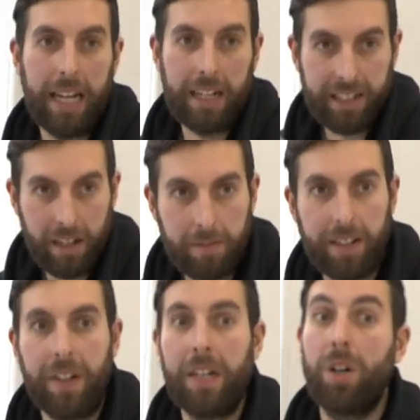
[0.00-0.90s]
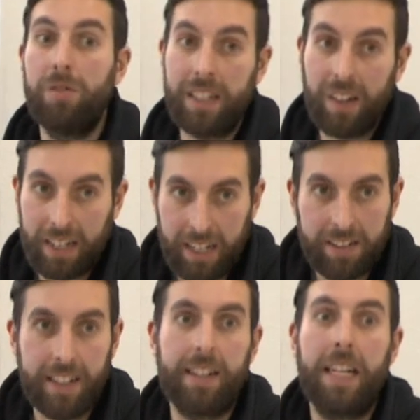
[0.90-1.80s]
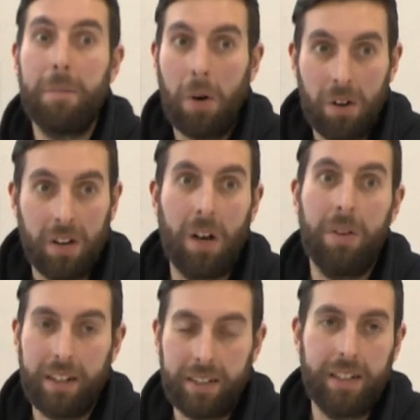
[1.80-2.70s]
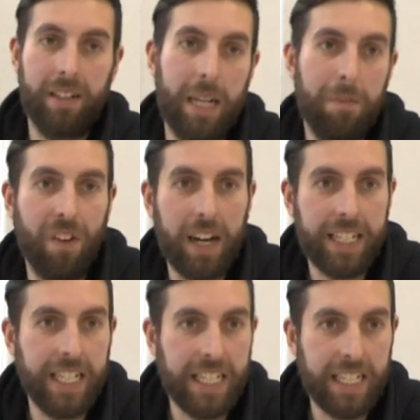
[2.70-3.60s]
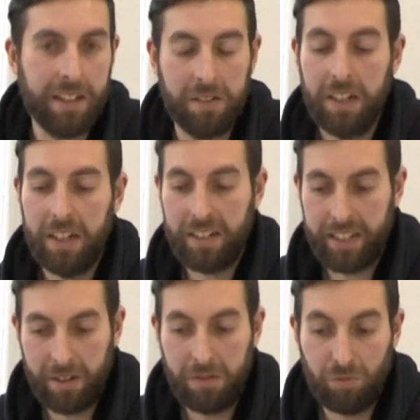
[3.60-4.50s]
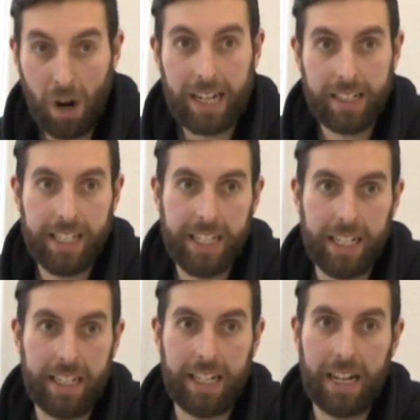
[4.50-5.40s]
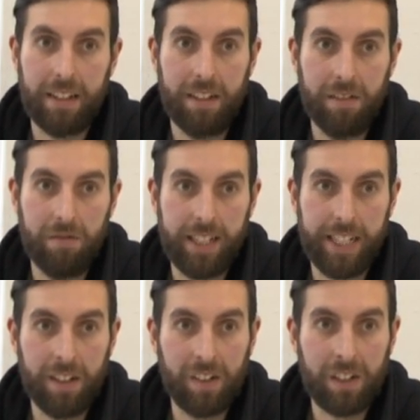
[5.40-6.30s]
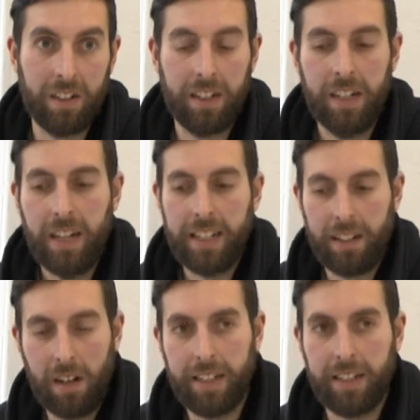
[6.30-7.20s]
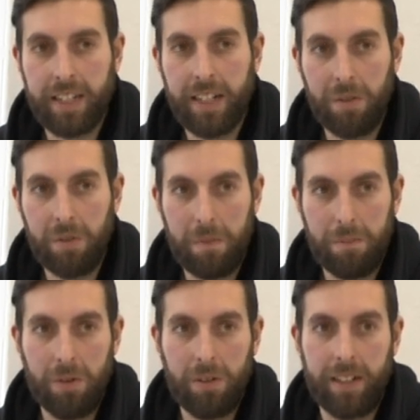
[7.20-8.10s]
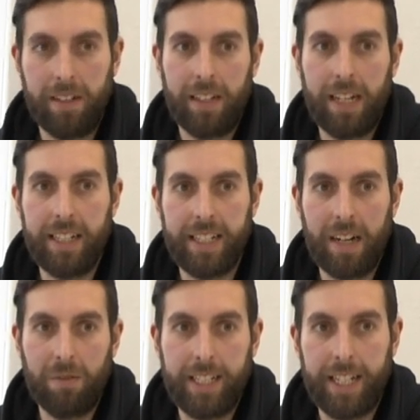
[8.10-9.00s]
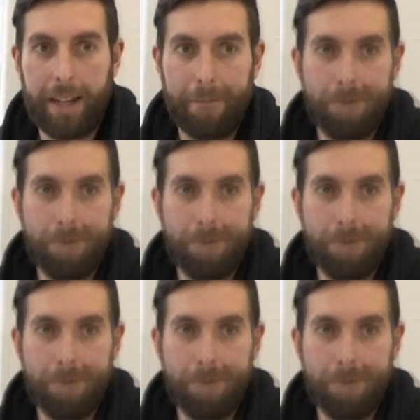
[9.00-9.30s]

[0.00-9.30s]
in terms of encouraging you to keep on going, to keep fighting, to write this thing and get the research done. So those are the two important things I would say.